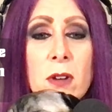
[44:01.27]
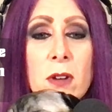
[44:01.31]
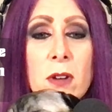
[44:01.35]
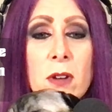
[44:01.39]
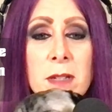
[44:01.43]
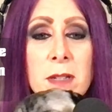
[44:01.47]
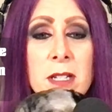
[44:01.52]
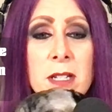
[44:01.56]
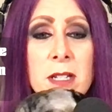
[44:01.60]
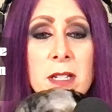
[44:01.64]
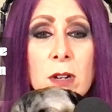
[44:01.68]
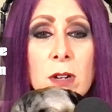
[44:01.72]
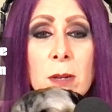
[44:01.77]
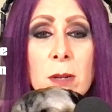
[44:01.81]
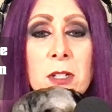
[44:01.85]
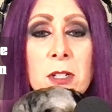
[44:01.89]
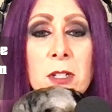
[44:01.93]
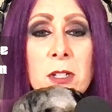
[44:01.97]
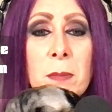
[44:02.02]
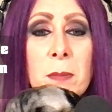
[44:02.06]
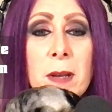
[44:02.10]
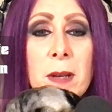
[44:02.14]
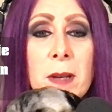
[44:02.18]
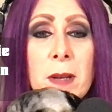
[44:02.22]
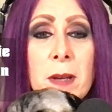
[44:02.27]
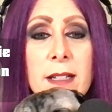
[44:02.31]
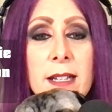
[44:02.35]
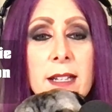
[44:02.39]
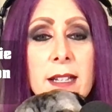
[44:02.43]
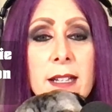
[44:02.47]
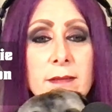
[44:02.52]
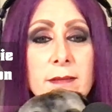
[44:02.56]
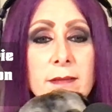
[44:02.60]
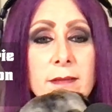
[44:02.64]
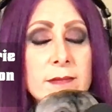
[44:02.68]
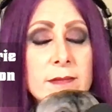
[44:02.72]
and me rubbing your
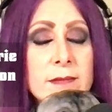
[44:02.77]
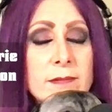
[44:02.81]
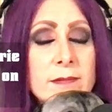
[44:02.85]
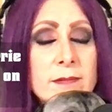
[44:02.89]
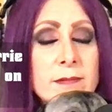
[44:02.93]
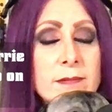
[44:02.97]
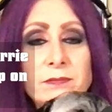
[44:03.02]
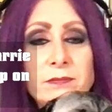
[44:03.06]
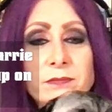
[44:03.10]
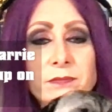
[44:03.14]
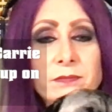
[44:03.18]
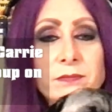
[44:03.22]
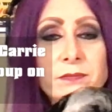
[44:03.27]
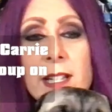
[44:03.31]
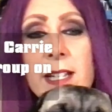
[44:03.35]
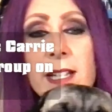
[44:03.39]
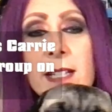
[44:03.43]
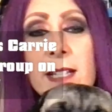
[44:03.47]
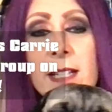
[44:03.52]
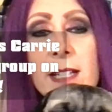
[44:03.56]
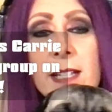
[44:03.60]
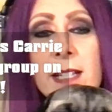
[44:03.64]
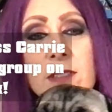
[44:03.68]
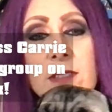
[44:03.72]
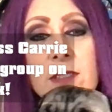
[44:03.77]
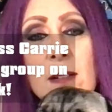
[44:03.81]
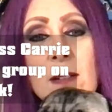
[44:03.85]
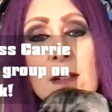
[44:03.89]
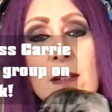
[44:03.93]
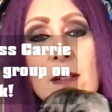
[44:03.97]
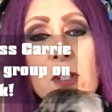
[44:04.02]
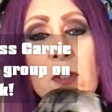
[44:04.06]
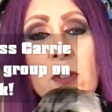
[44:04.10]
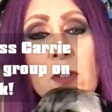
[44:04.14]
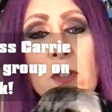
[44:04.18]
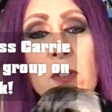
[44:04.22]
belly. Right? Is that
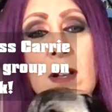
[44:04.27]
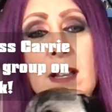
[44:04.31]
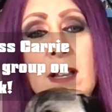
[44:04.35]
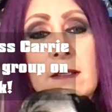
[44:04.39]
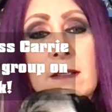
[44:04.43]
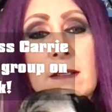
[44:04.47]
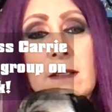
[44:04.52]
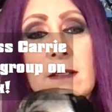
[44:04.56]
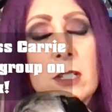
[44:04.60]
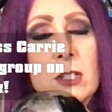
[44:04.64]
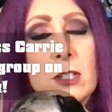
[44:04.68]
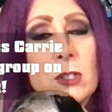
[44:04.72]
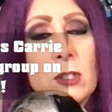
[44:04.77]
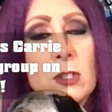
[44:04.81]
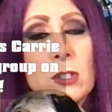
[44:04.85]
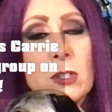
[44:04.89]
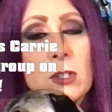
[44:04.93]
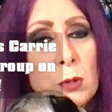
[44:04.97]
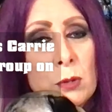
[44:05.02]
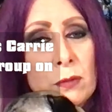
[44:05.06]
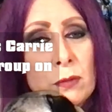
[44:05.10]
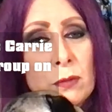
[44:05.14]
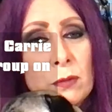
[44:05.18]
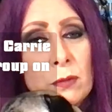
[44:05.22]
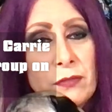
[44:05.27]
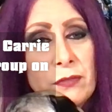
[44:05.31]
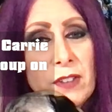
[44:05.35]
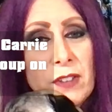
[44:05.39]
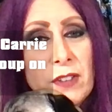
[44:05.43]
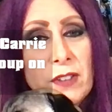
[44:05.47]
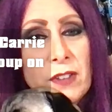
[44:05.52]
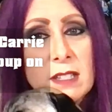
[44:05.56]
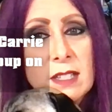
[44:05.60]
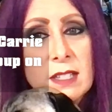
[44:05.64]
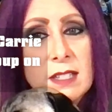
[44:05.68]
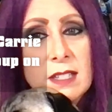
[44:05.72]
what you want? Look at your beautiful
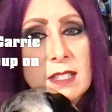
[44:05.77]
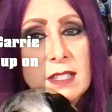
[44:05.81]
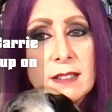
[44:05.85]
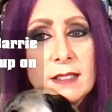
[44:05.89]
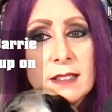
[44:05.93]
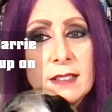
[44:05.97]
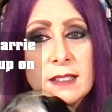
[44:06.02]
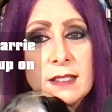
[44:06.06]
face.